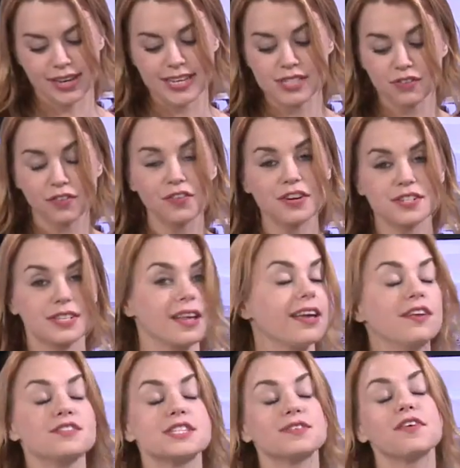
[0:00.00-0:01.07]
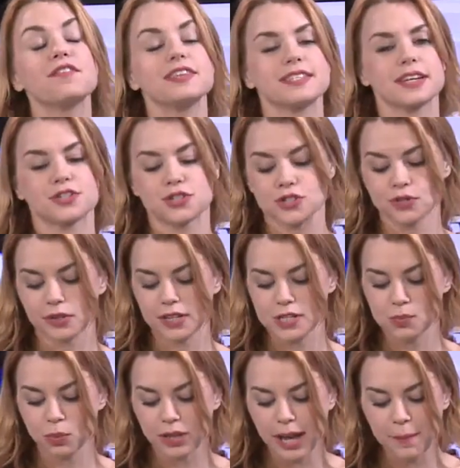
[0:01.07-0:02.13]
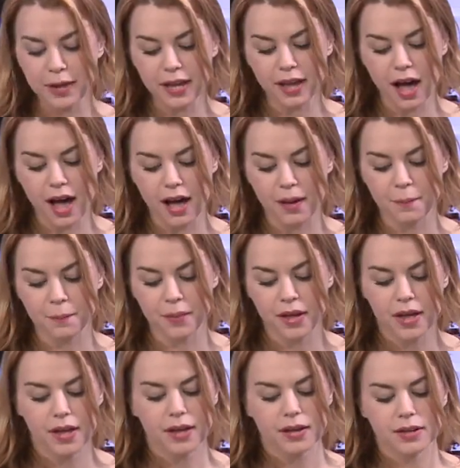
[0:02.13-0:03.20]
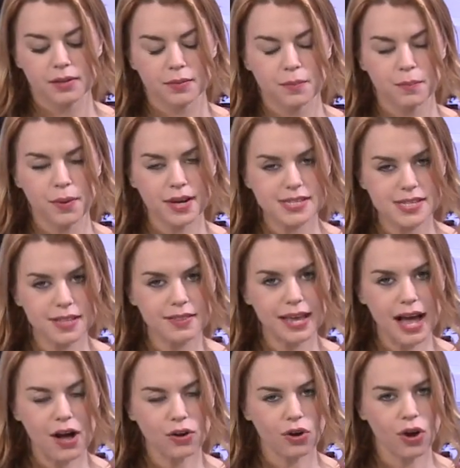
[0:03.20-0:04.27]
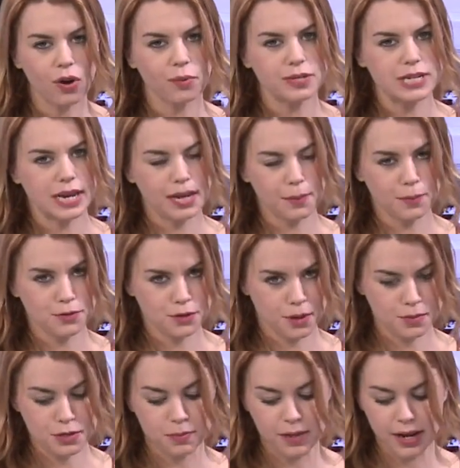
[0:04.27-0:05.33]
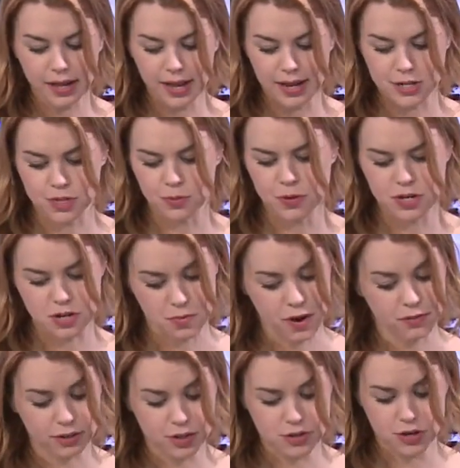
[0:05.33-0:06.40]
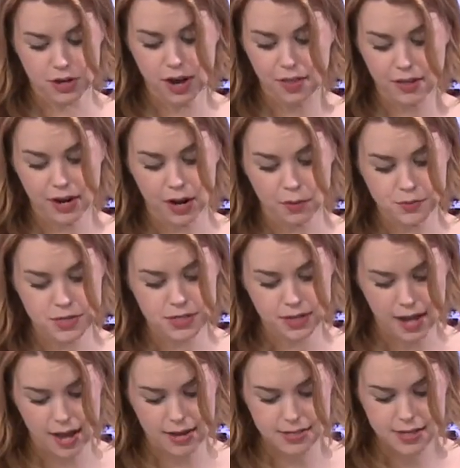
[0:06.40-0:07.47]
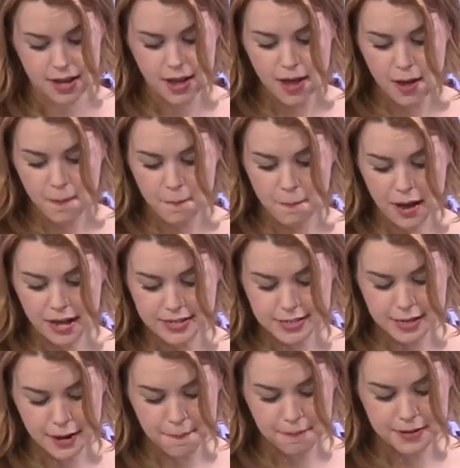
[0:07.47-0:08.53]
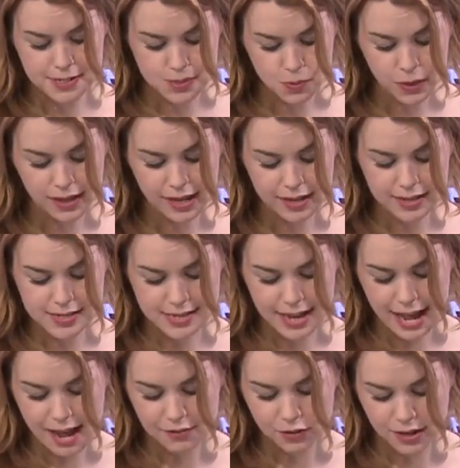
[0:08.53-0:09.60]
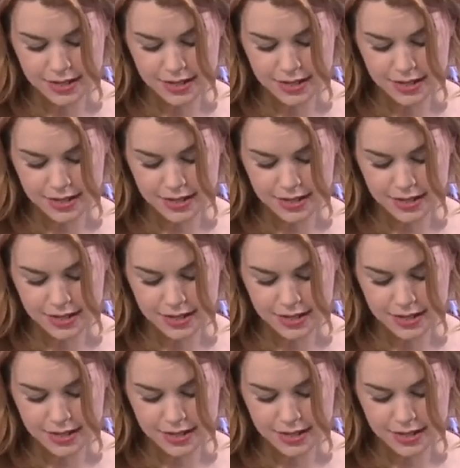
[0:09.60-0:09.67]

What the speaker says: he's 56 years old. He's blaming mixing the alcohol with taking prescription medication, which I'm not really sure how that helps his case, but this is what he had to say. After